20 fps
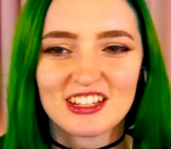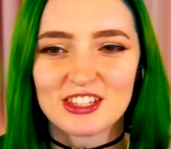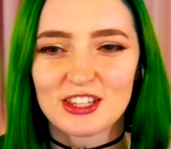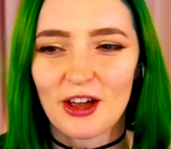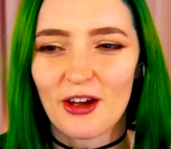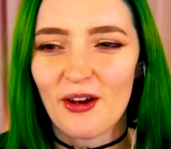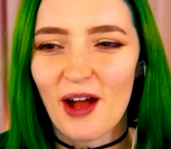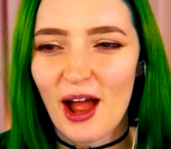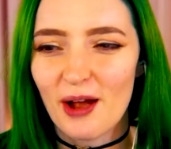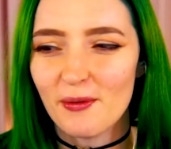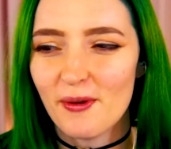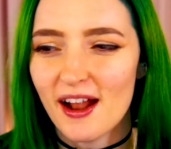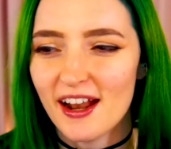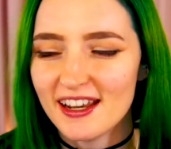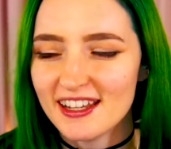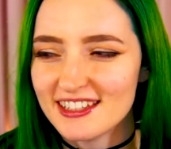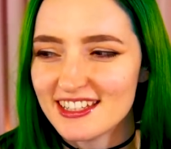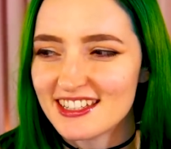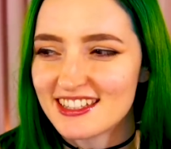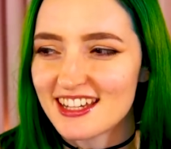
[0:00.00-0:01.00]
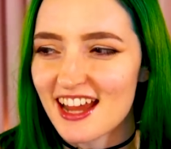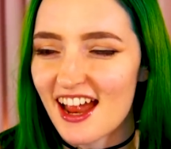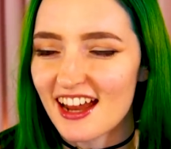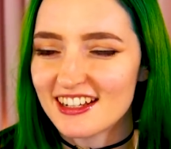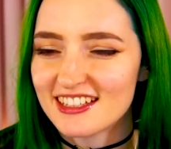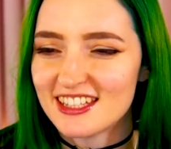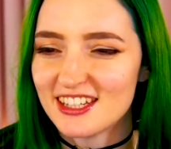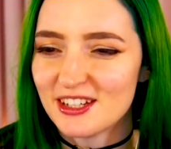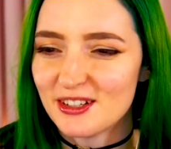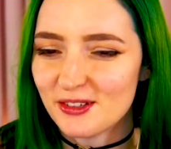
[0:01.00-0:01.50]
So I wanted to
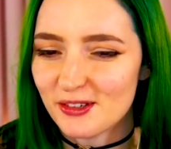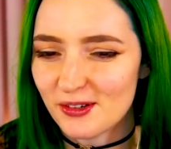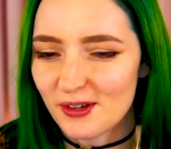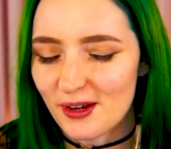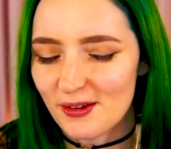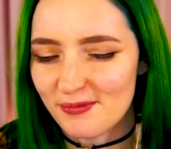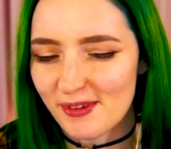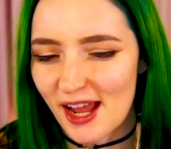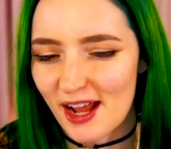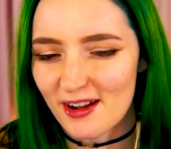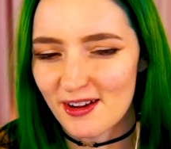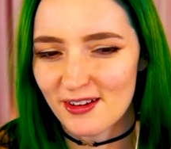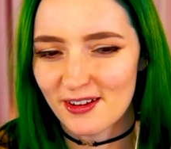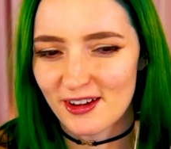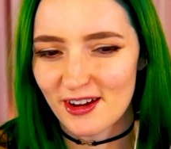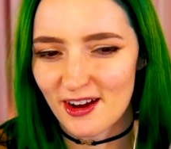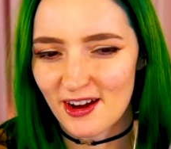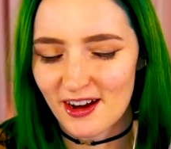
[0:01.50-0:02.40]
talk to you about